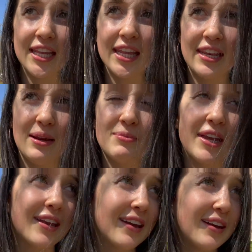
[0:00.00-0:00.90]
and I'm
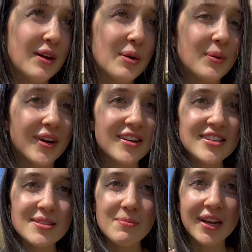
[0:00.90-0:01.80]
like, where's
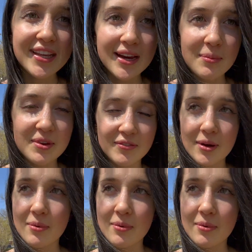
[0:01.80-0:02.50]
this money coming from?